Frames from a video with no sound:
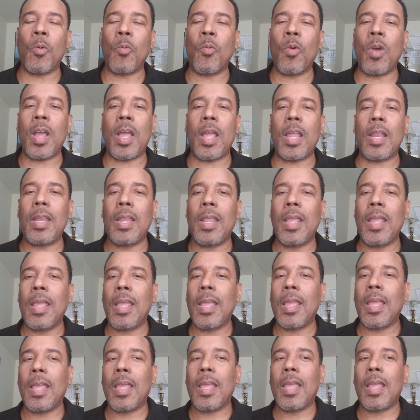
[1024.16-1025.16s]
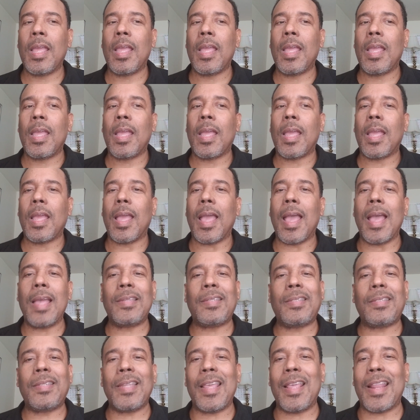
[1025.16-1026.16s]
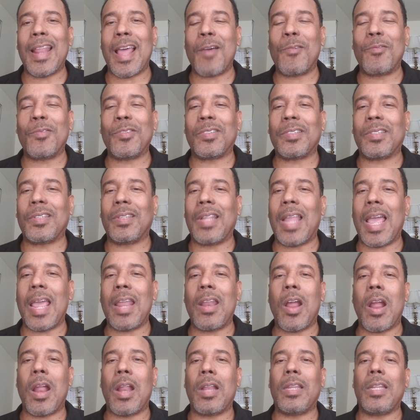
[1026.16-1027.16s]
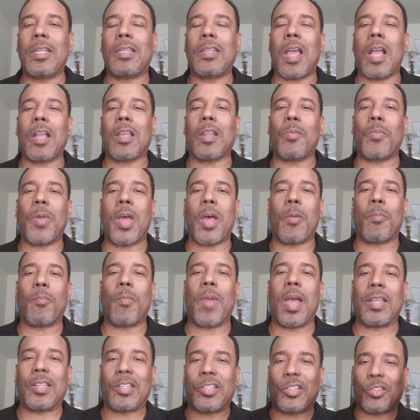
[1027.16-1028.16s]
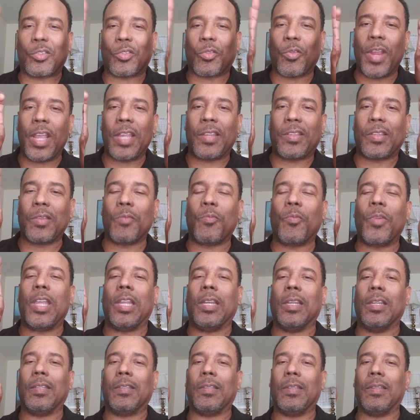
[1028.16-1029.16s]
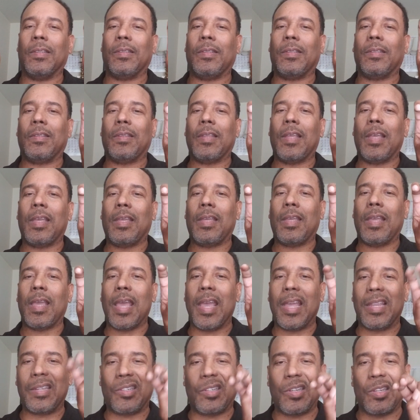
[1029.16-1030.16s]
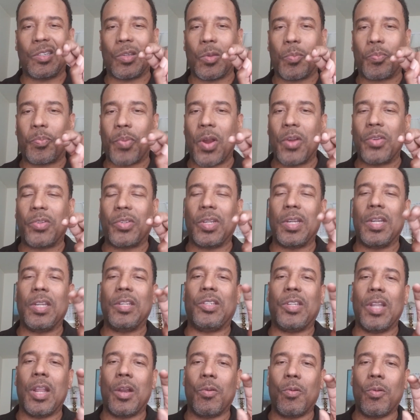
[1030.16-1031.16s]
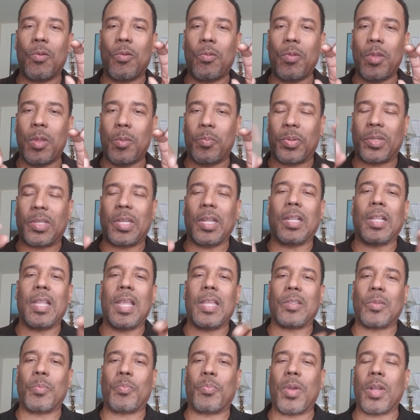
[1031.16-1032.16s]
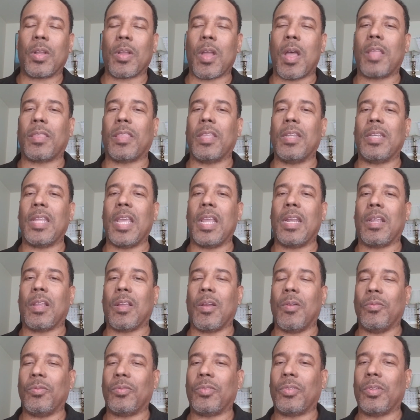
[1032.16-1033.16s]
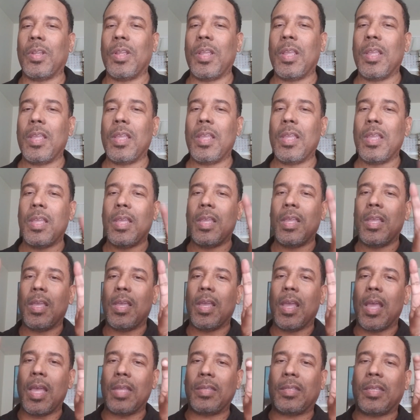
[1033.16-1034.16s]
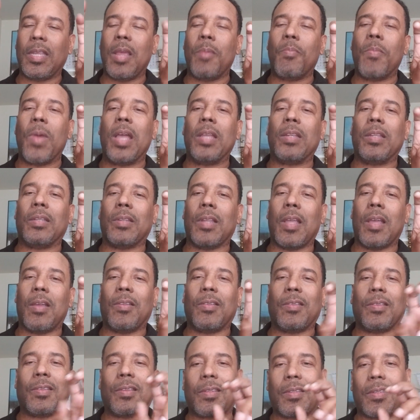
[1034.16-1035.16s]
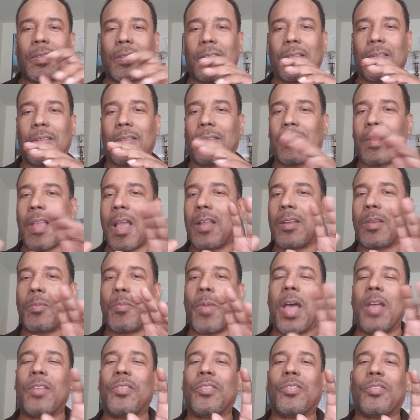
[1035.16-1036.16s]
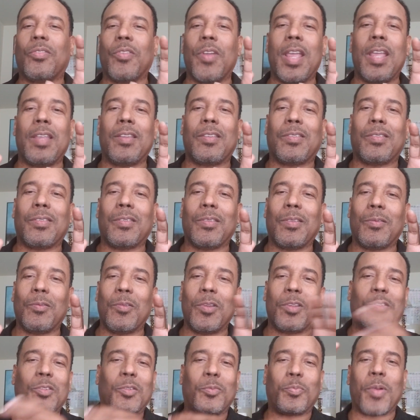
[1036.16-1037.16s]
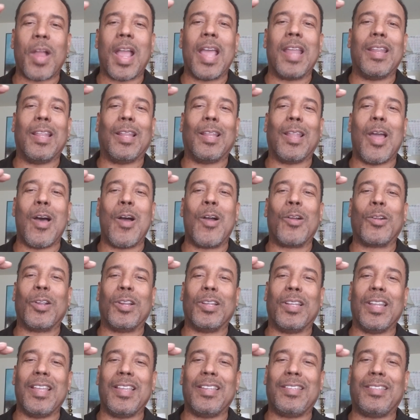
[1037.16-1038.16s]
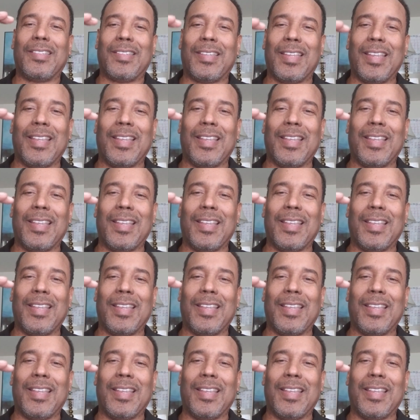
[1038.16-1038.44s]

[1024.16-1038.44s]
one, I said I was lightheartedly talking about my strengths and weaknesses as just a person in general, in particular as a book author and dating coach. I said my I talked about strengths, which is probably the longer list,